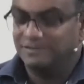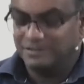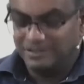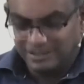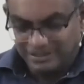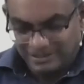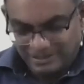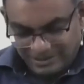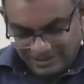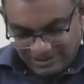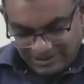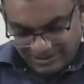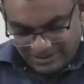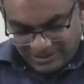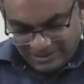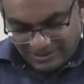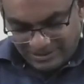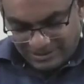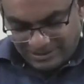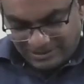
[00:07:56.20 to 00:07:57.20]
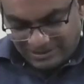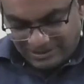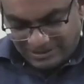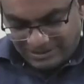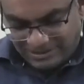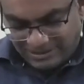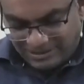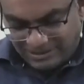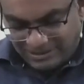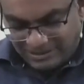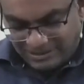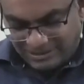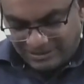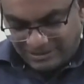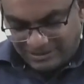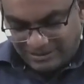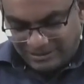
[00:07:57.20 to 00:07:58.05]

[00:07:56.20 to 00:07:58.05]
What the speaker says: Nobody speaks.